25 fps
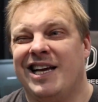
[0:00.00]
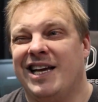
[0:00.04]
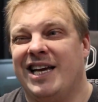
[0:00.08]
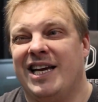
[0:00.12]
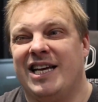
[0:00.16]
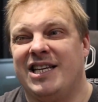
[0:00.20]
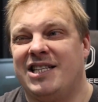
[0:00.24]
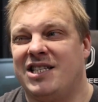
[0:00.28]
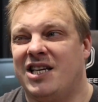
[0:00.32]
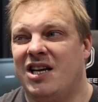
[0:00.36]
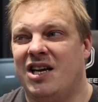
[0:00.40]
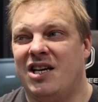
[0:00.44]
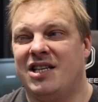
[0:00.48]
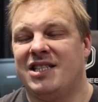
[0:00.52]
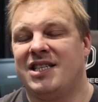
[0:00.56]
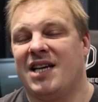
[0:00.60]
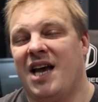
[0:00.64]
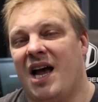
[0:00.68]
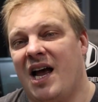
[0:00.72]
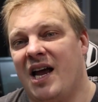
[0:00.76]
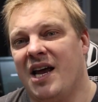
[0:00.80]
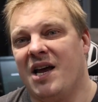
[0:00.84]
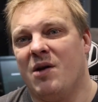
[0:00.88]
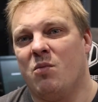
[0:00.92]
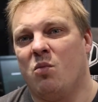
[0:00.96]
It turns
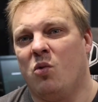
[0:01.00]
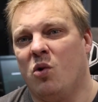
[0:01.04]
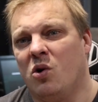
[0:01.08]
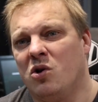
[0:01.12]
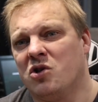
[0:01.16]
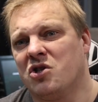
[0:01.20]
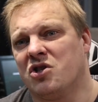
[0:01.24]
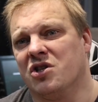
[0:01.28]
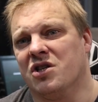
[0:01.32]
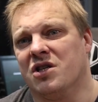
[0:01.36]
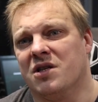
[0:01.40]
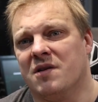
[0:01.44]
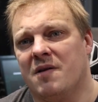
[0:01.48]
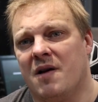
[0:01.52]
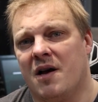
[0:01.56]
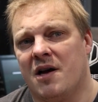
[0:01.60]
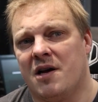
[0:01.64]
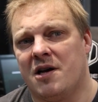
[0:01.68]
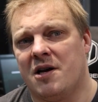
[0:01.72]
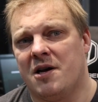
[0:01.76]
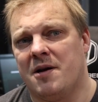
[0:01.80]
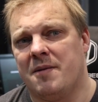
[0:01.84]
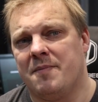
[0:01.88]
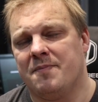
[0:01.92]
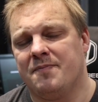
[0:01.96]
out it wasn't.
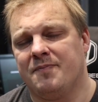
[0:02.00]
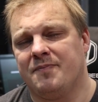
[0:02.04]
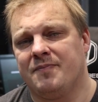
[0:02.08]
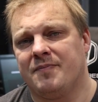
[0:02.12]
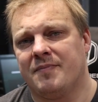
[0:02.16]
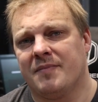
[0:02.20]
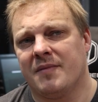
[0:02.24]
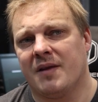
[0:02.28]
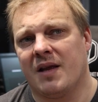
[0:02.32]
And